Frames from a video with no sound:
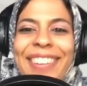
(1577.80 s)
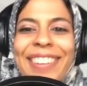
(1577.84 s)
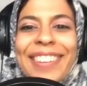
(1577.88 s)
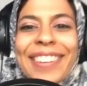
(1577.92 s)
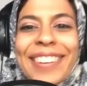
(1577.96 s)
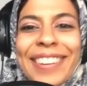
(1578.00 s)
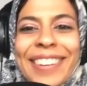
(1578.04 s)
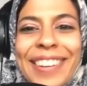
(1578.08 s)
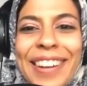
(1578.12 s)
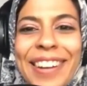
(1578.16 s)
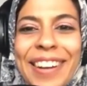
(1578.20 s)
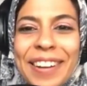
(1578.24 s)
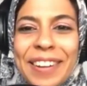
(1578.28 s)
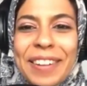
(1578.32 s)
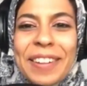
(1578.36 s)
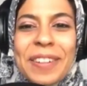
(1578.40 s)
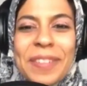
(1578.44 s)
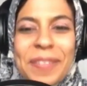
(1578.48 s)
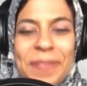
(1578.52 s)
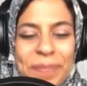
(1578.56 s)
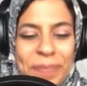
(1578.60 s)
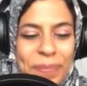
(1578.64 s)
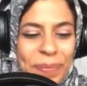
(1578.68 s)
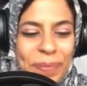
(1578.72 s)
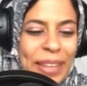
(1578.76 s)
yeah.
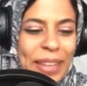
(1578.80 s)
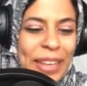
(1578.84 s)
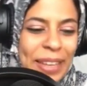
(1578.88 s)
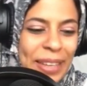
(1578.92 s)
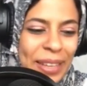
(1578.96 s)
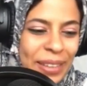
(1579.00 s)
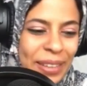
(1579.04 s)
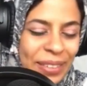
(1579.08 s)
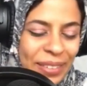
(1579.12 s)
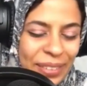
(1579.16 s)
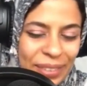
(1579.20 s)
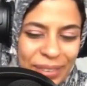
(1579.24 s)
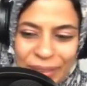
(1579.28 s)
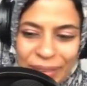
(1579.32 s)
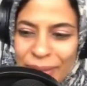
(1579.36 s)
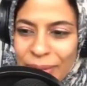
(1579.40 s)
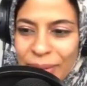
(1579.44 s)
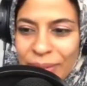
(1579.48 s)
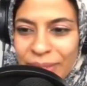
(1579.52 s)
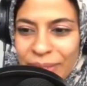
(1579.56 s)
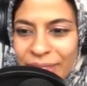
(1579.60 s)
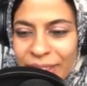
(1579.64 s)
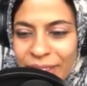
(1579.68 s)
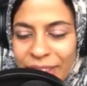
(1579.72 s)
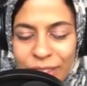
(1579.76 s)
So
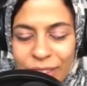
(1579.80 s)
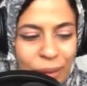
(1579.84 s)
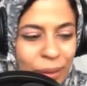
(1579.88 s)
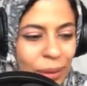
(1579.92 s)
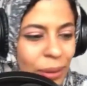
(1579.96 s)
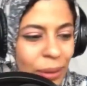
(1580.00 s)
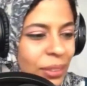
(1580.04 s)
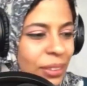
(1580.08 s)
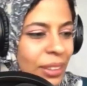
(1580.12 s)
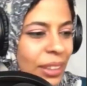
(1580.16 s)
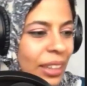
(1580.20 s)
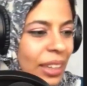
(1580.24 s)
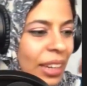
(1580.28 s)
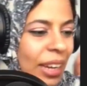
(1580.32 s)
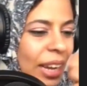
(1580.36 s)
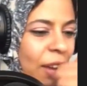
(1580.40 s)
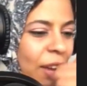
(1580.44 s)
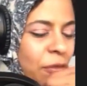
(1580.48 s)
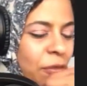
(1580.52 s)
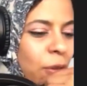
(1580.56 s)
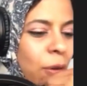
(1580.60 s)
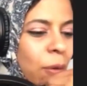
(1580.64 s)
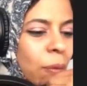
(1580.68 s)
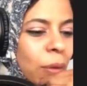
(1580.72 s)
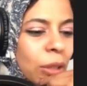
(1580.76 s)
since we're closing, I have
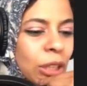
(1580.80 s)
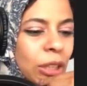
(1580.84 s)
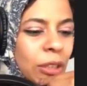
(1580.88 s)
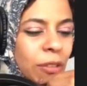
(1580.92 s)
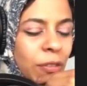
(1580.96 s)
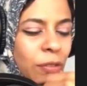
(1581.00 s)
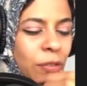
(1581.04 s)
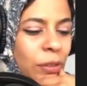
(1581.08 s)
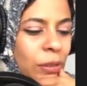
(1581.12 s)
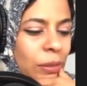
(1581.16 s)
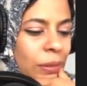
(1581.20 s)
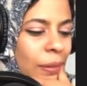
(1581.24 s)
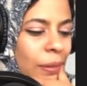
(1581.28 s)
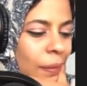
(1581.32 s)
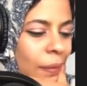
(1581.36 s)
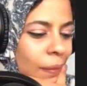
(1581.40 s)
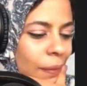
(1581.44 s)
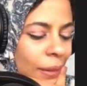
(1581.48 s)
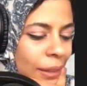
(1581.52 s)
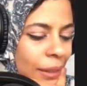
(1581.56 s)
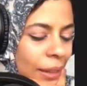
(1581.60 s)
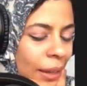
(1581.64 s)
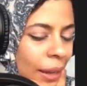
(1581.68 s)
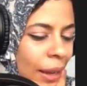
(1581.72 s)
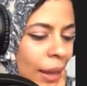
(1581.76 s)
a few questions for you.
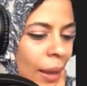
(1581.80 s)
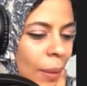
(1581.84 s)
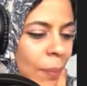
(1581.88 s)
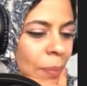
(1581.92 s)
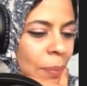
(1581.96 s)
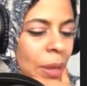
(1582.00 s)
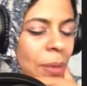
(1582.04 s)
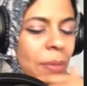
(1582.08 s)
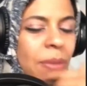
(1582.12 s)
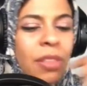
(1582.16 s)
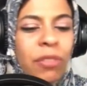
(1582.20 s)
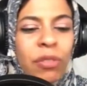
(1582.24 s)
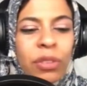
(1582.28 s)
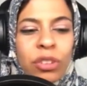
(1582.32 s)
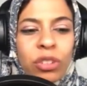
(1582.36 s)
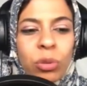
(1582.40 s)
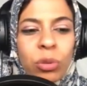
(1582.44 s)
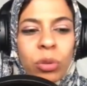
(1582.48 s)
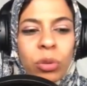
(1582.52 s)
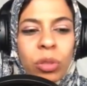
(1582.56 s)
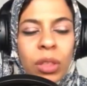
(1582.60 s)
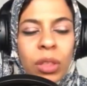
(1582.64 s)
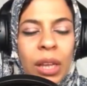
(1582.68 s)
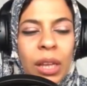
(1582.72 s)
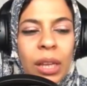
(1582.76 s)
Maybe the first
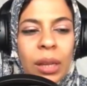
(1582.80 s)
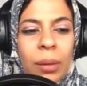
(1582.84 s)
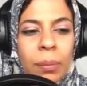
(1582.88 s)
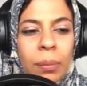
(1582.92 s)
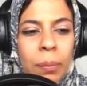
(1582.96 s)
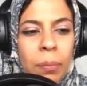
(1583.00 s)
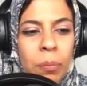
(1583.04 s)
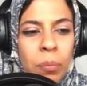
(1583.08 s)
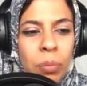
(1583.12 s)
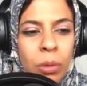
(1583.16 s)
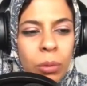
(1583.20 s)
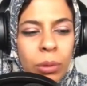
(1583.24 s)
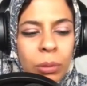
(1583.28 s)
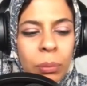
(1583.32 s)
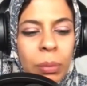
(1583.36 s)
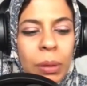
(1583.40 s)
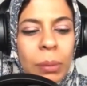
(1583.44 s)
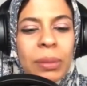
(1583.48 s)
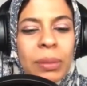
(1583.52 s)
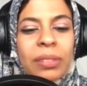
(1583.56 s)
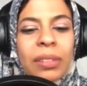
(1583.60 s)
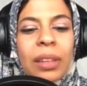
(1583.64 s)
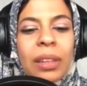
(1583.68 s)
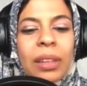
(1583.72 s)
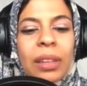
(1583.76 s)
thing, what
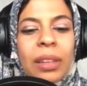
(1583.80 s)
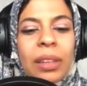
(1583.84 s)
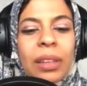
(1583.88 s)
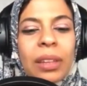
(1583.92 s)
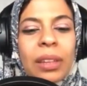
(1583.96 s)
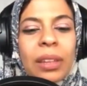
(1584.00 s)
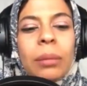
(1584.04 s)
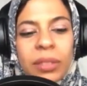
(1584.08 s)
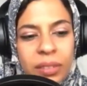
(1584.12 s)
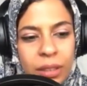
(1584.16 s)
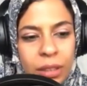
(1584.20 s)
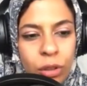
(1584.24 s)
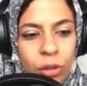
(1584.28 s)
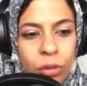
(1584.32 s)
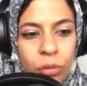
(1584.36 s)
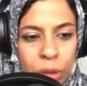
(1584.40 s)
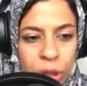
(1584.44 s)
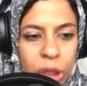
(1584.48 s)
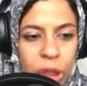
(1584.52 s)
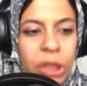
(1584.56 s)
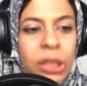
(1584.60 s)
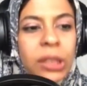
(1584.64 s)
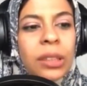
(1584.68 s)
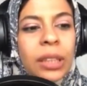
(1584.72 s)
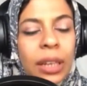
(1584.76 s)
maybe still missing? You
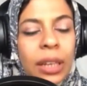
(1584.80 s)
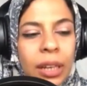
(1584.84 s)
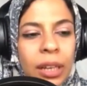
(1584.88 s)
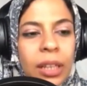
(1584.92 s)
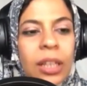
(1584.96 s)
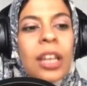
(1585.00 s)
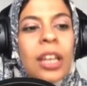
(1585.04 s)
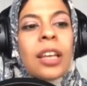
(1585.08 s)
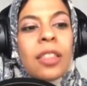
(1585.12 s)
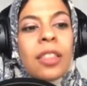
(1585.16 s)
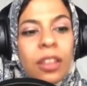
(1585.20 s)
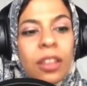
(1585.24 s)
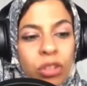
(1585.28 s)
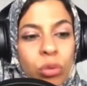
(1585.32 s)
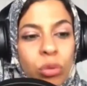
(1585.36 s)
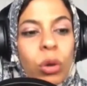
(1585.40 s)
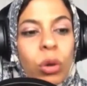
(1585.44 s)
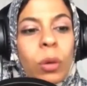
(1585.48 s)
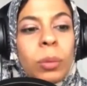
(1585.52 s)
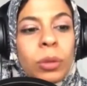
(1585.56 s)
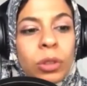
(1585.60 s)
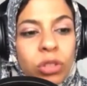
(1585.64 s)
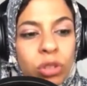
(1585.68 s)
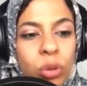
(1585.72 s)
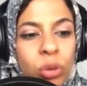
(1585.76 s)
mentioned that this
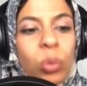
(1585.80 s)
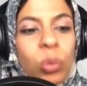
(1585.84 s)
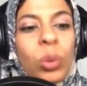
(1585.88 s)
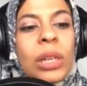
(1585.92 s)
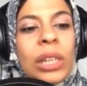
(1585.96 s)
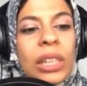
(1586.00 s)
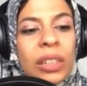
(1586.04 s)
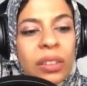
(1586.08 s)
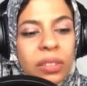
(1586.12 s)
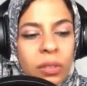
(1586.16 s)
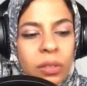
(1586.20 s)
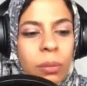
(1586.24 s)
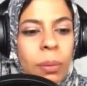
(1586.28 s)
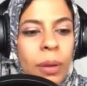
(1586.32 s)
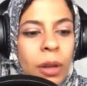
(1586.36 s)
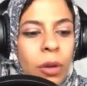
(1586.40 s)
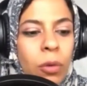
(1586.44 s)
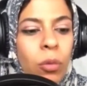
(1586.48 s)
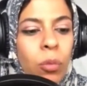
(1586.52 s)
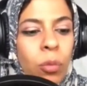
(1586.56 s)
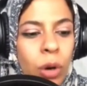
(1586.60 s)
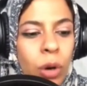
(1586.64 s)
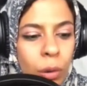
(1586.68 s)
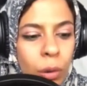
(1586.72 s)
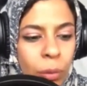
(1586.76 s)
robot's really surpass
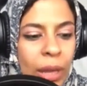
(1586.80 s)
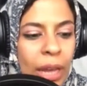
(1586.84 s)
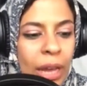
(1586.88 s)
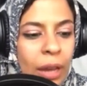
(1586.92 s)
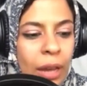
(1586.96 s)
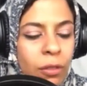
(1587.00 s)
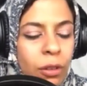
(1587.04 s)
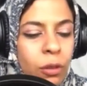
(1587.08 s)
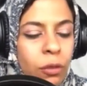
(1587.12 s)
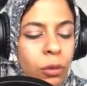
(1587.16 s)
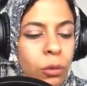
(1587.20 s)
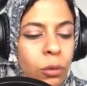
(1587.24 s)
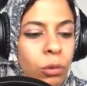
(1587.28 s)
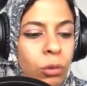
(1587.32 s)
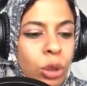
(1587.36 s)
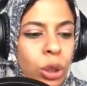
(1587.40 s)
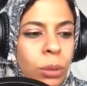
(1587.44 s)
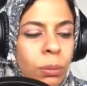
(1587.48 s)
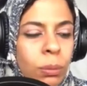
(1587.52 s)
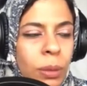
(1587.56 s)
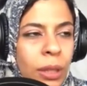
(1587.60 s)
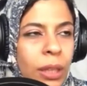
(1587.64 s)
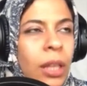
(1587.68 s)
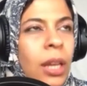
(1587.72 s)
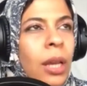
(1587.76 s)
what we have in
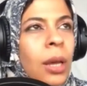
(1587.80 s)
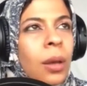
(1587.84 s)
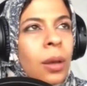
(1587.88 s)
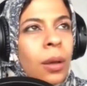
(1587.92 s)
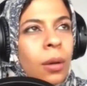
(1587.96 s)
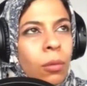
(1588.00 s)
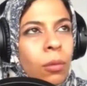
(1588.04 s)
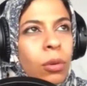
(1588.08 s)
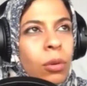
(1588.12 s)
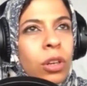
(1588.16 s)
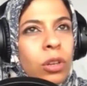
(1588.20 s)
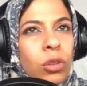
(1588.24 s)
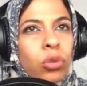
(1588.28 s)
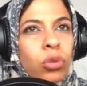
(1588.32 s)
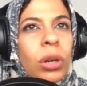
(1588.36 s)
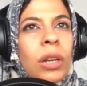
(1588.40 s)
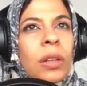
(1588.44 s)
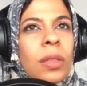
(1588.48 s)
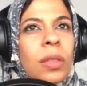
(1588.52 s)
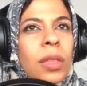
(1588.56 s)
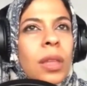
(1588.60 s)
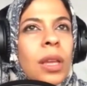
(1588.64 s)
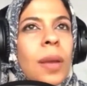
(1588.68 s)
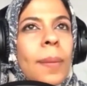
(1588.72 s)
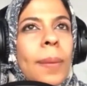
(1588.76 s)
evolution, but when you try
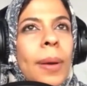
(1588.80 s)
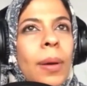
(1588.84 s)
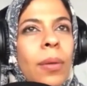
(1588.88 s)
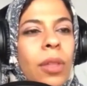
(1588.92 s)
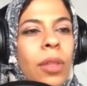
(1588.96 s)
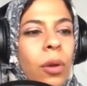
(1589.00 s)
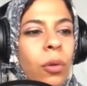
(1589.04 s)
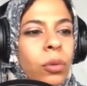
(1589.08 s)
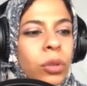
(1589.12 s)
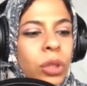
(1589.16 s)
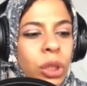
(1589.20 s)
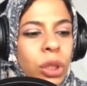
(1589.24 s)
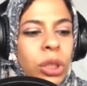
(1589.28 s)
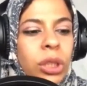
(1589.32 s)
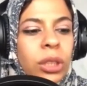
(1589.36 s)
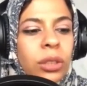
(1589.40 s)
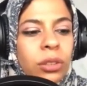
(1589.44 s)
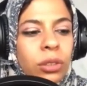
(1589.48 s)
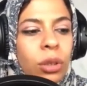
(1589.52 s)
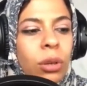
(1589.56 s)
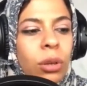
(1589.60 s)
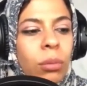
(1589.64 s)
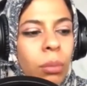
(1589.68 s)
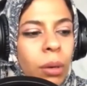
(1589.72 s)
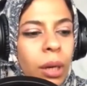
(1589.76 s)
to think about the question
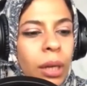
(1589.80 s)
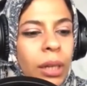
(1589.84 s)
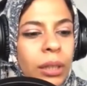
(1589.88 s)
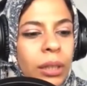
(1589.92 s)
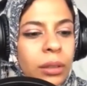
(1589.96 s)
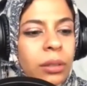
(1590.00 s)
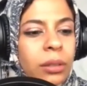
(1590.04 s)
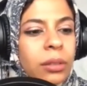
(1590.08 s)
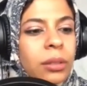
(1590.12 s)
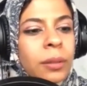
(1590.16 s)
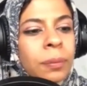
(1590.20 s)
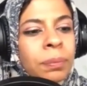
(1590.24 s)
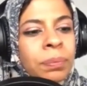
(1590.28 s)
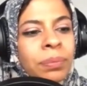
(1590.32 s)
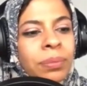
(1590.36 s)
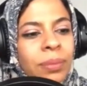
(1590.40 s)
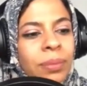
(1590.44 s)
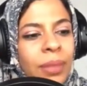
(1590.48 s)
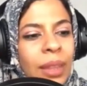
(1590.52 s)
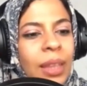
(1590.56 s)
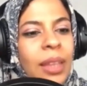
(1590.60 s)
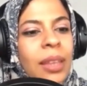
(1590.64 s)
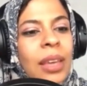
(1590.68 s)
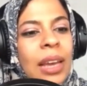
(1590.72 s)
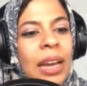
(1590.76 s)
in your mind,
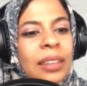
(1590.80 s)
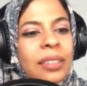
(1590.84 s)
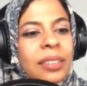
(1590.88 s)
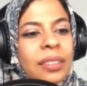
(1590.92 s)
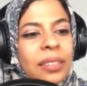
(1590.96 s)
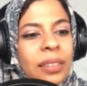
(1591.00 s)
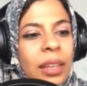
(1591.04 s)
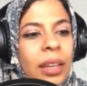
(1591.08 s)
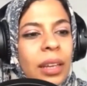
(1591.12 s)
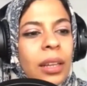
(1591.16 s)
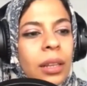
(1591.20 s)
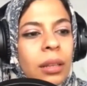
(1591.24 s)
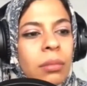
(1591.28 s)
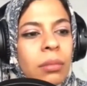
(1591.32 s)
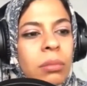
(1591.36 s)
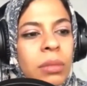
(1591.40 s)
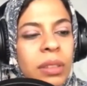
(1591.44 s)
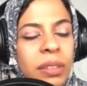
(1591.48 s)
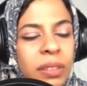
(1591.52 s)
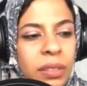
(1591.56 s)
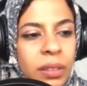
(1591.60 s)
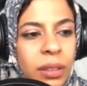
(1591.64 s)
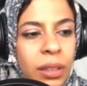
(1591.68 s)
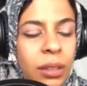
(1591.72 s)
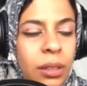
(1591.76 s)
yeah, still
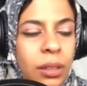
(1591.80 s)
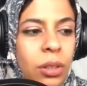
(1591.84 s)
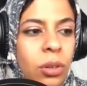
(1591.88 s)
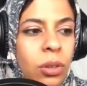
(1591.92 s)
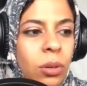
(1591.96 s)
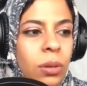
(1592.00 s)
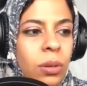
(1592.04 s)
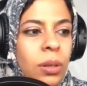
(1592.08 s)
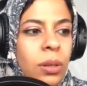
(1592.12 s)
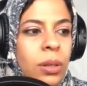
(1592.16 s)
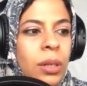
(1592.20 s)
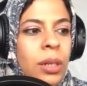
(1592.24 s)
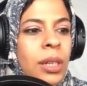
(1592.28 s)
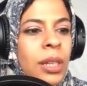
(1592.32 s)
missing, or